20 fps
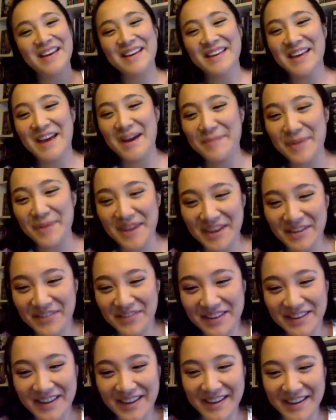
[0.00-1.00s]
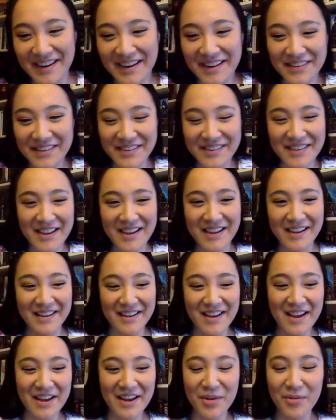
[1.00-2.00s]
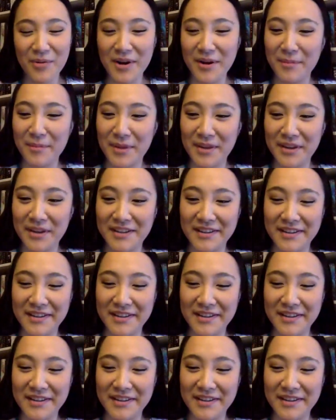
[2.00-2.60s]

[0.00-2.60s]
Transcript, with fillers: Yeah, but even then, I just uh, I don't recommend it.